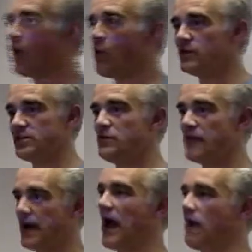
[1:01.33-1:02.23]
uh, once you
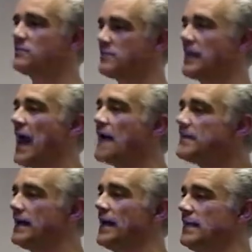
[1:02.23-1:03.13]
get out as a
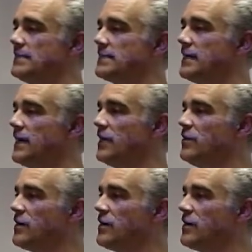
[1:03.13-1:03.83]
candidate, you